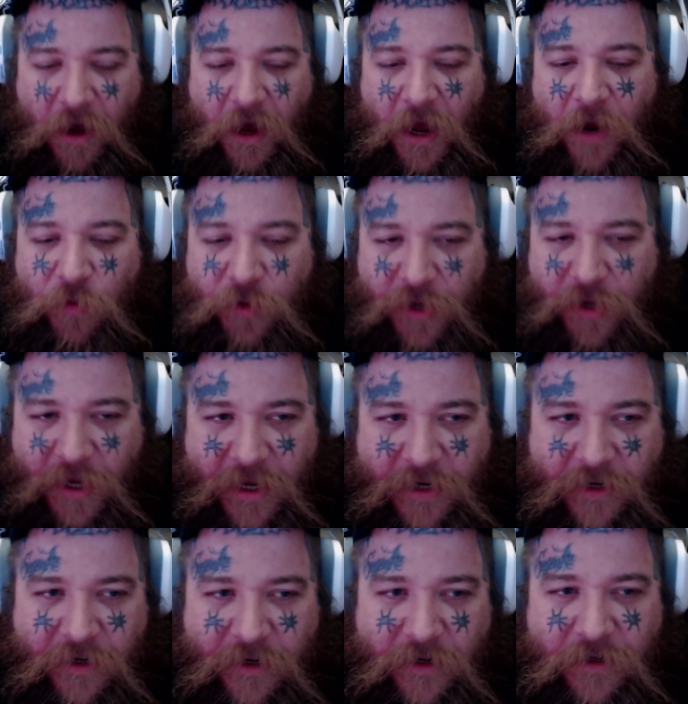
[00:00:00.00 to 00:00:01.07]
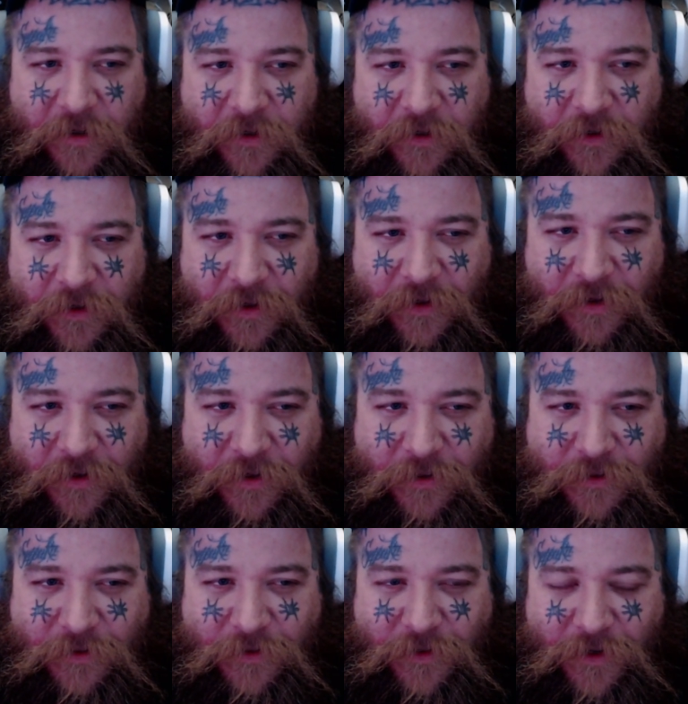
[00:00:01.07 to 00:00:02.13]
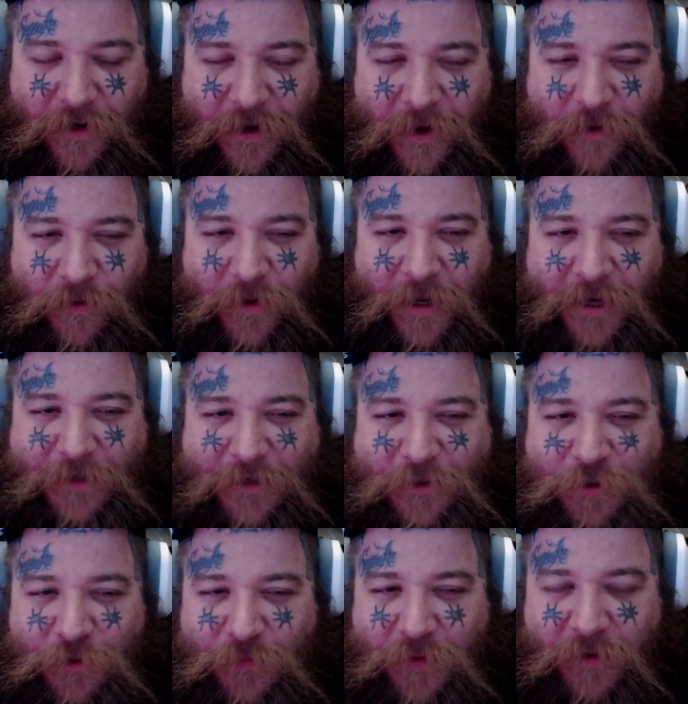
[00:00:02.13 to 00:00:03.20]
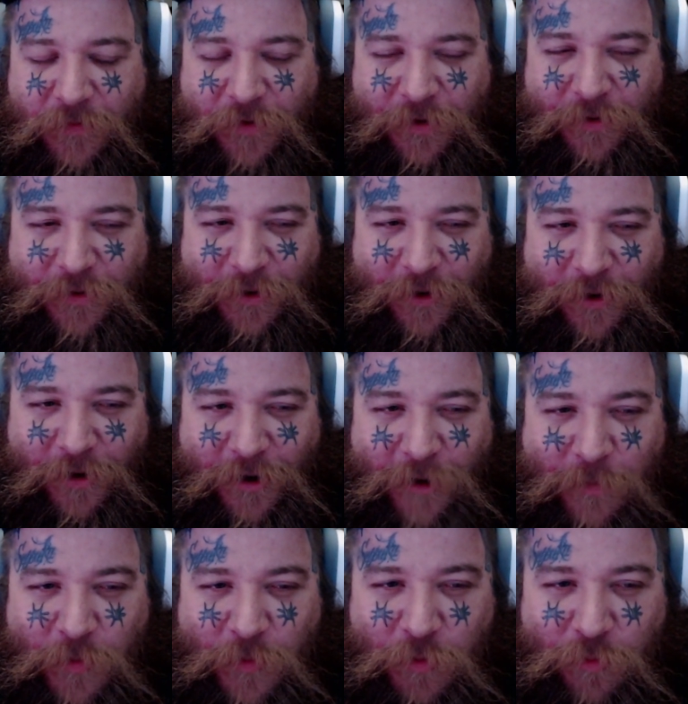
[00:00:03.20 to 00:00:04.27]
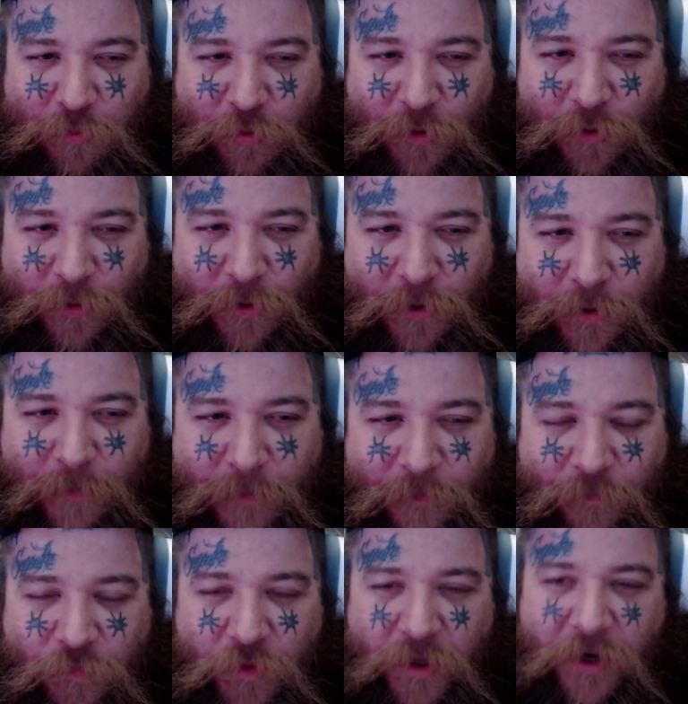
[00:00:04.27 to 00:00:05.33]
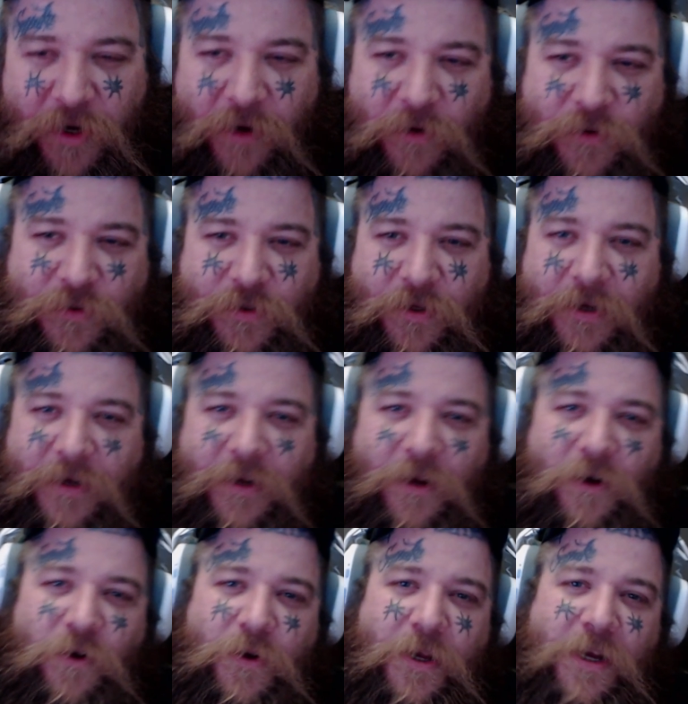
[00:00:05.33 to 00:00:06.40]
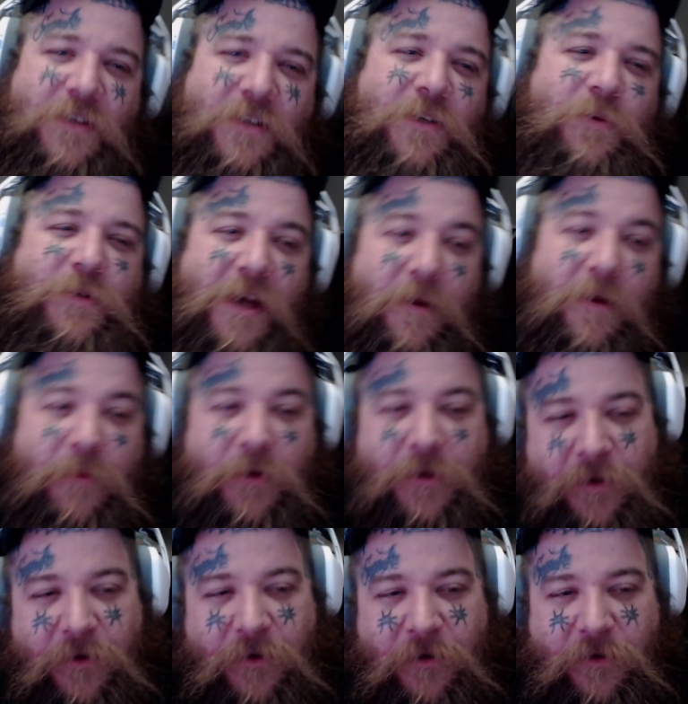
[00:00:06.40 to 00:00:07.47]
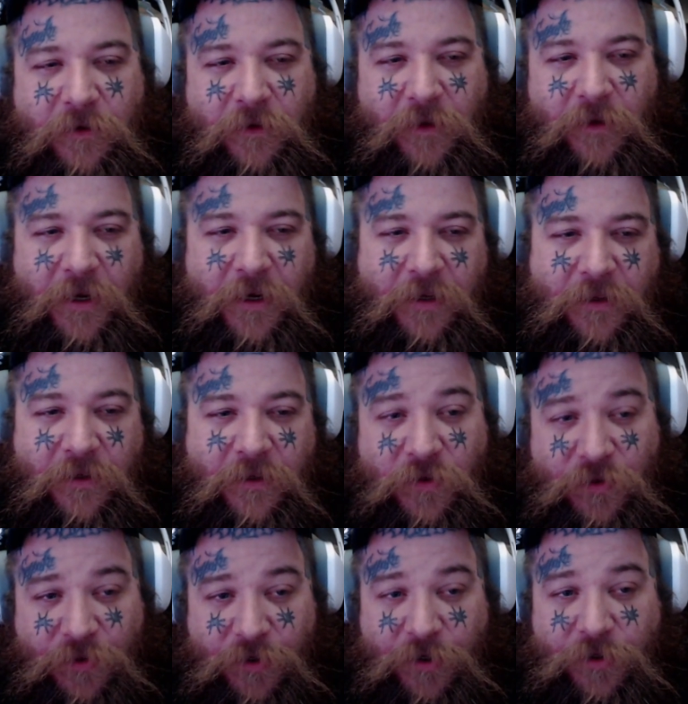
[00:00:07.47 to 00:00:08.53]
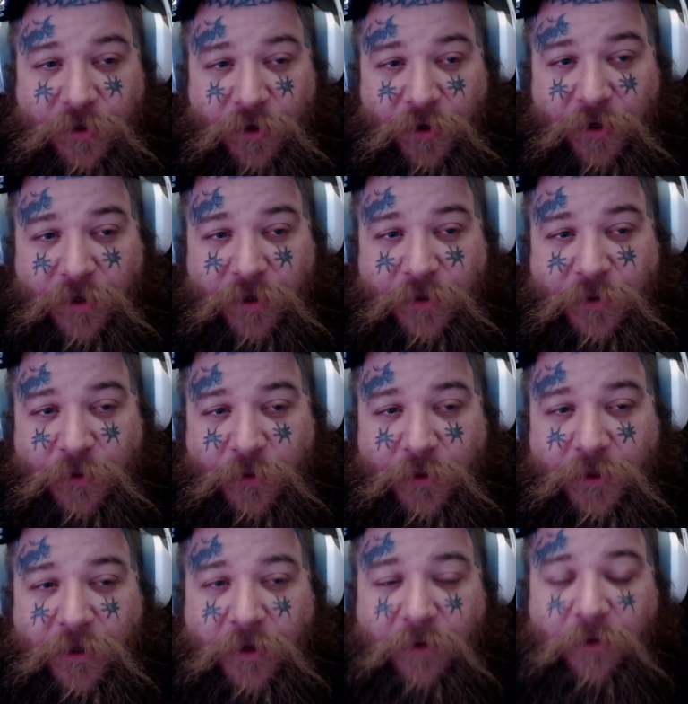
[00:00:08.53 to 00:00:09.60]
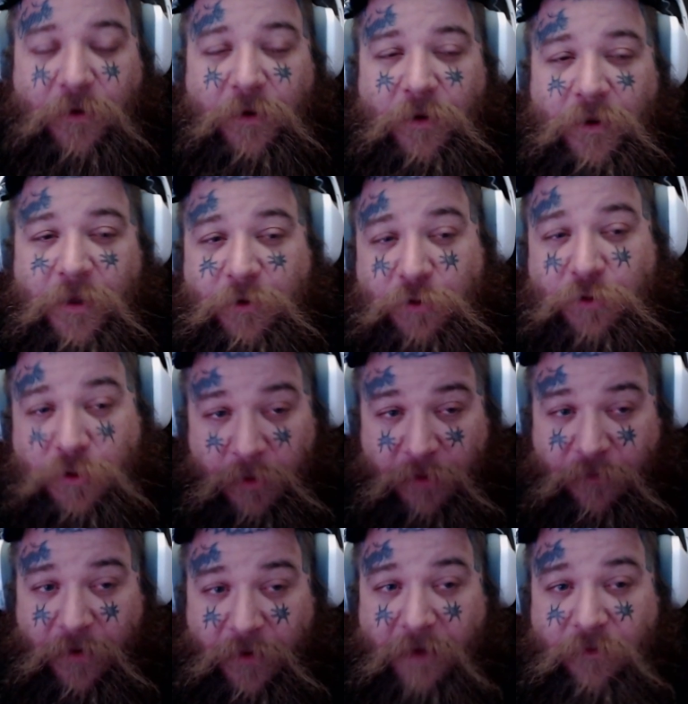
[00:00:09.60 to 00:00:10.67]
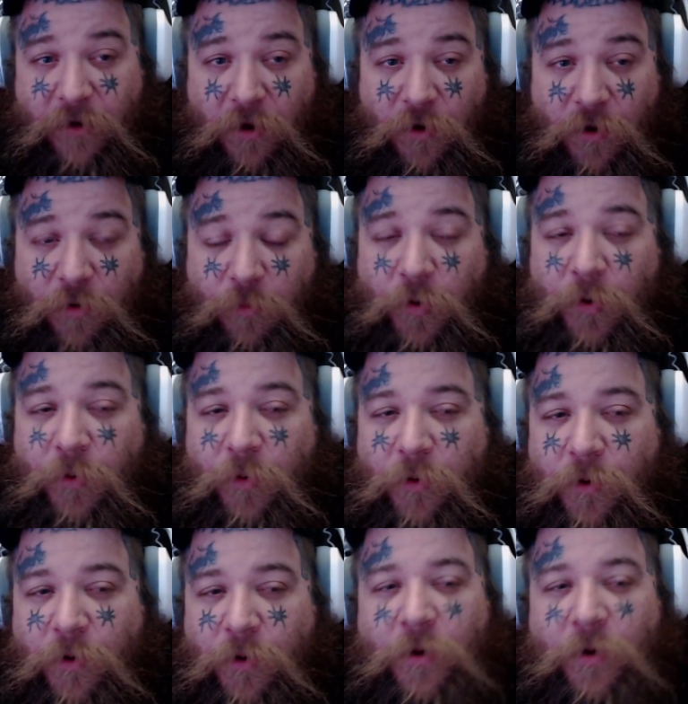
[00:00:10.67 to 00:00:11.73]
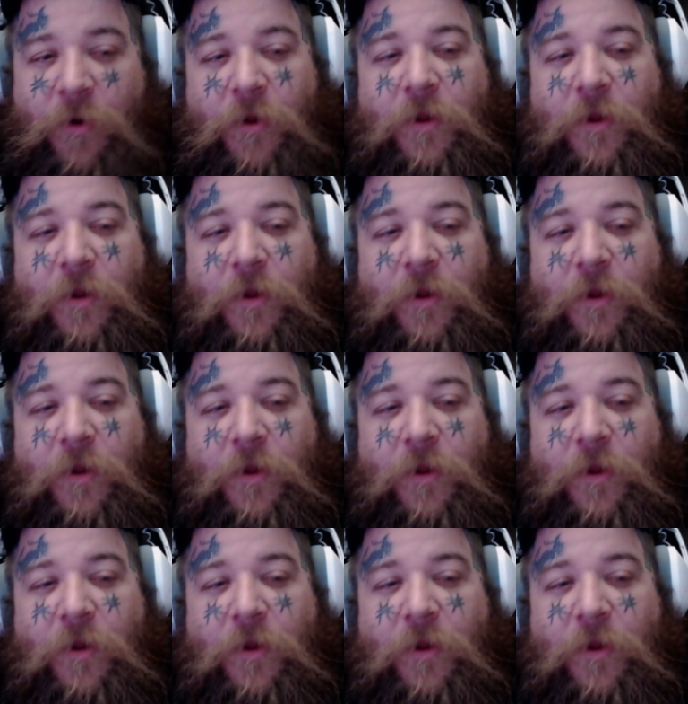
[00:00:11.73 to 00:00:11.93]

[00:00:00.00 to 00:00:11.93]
I only got $2.50. You think you can help me with a pre-roll? And I was like, okay, I see what's happening here. Like, this is going to turn into a... It used to be a $5 pre-roll.